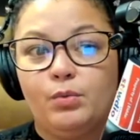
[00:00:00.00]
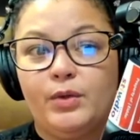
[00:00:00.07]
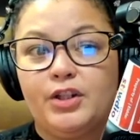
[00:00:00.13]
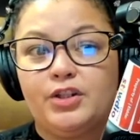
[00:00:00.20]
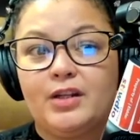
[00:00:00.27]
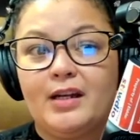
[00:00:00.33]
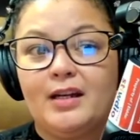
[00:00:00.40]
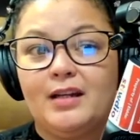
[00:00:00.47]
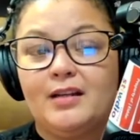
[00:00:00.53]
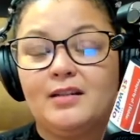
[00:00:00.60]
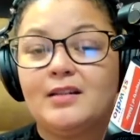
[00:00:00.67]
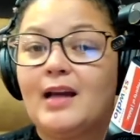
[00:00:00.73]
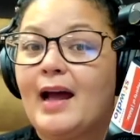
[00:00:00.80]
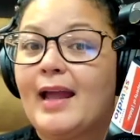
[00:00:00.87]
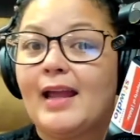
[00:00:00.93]
which
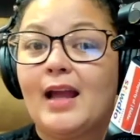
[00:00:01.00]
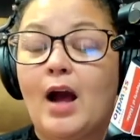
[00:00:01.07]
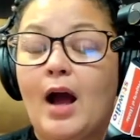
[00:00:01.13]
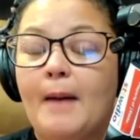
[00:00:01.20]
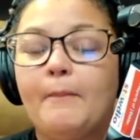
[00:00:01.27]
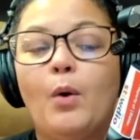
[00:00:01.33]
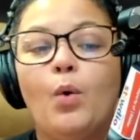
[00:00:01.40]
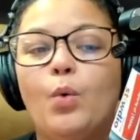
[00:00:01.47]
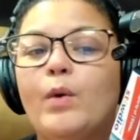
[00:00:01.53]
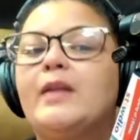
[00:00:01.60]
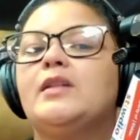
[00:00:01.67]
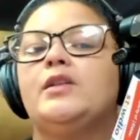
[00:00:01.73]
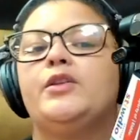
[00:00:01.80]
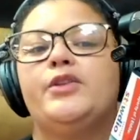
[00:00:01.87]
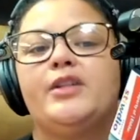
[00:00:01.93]
is I'm
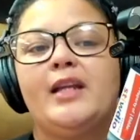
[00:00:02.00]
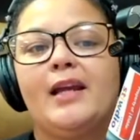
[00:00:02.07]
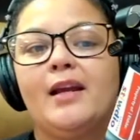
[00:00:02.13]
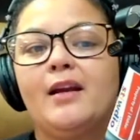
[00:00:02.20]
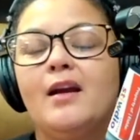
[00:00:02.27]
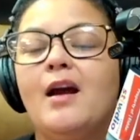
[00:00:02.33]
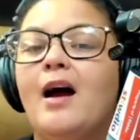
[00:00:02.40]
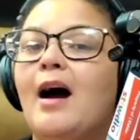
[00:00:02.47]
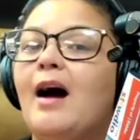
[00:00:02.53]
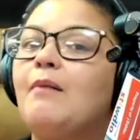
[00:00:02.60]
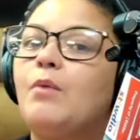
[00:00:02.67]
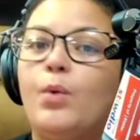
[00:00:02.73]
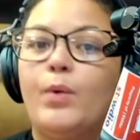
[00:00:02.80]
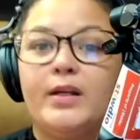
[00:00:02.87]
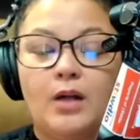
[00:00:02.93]
always learning, I'm always